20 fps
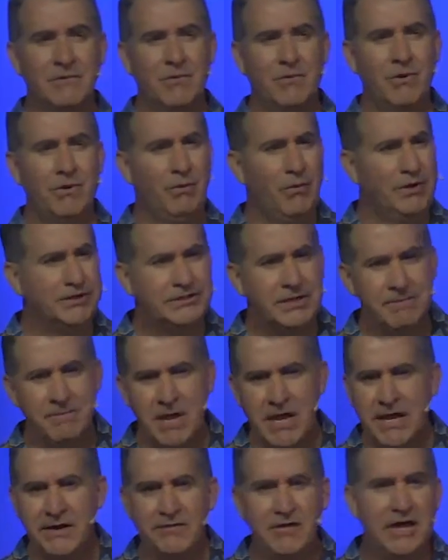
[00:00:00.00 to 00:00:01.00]
What does it
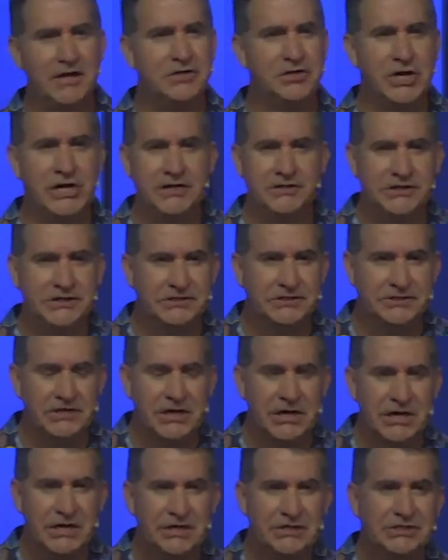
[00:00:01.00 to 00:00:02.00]
mean that Jesus
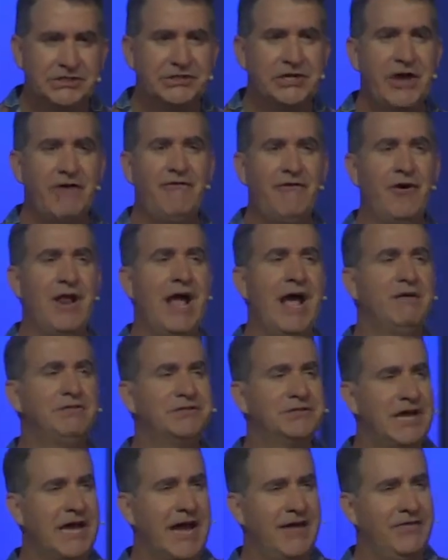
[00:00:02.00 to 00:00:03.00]
suffered
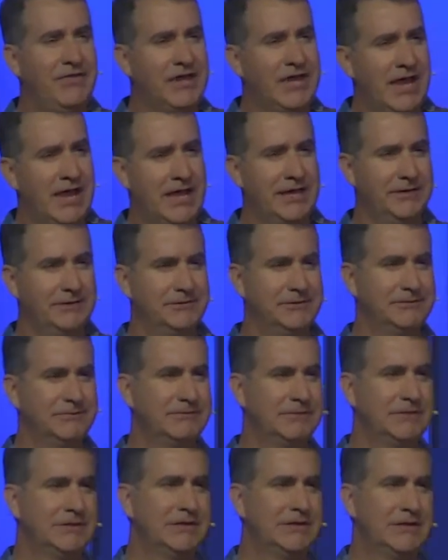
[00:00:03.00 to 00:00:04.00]
outside the gate?
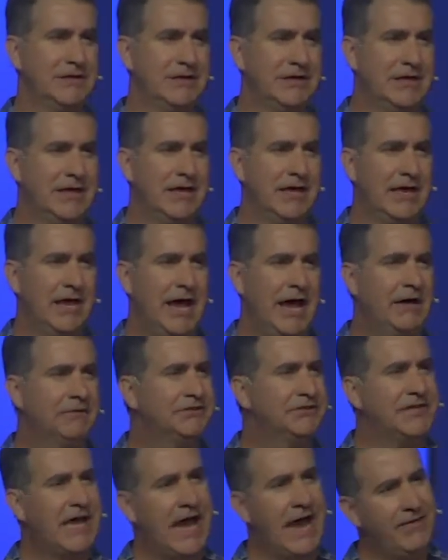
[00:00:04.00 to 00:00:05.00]

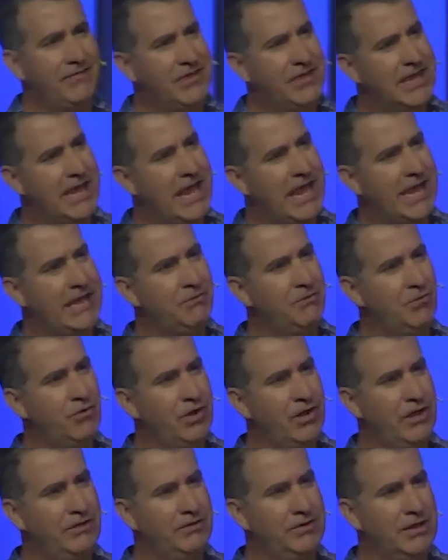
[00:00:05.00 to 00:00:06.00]
Outside the gate
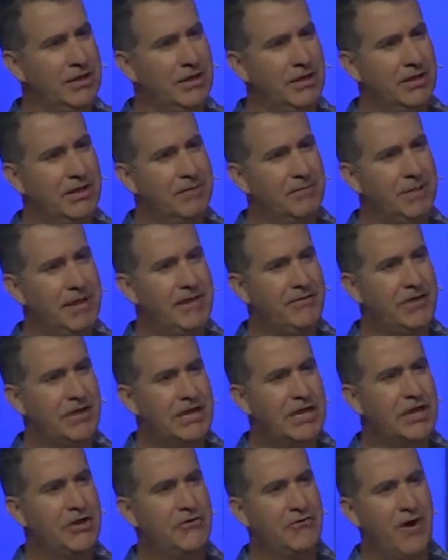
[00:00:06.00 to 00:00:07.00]
would be the
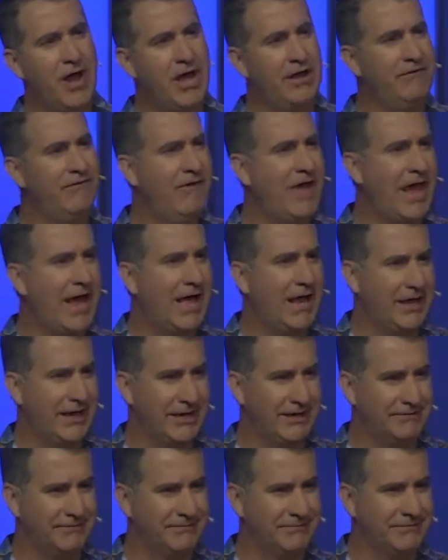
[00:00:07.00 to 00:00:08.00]
Kidron Valley.
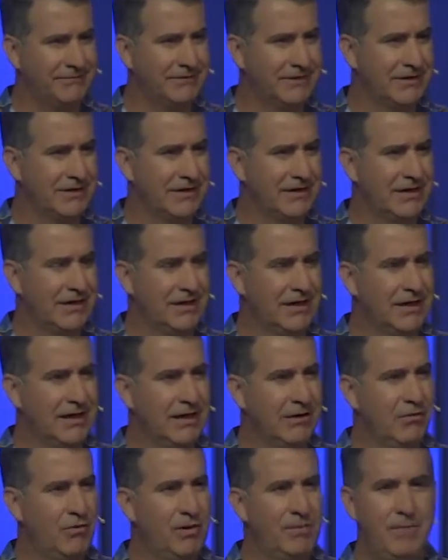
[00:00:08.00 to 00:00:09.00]

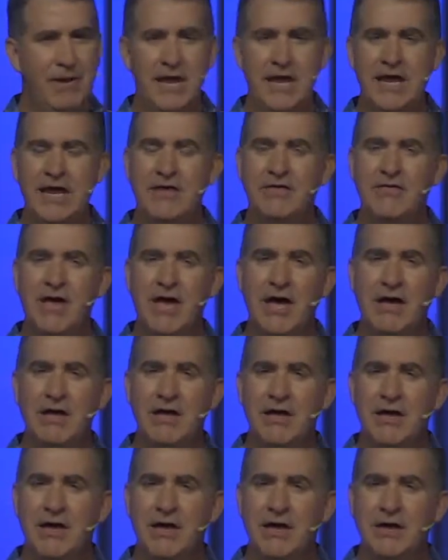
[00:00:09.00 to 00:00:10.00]
It would be the,
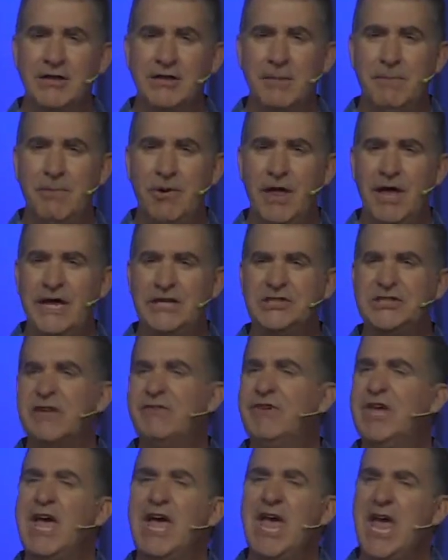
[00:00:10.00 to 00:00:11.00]
the place
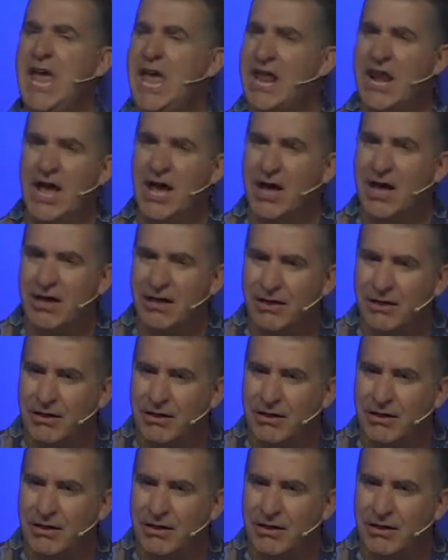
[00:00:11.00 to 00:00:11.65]
of Gehenna.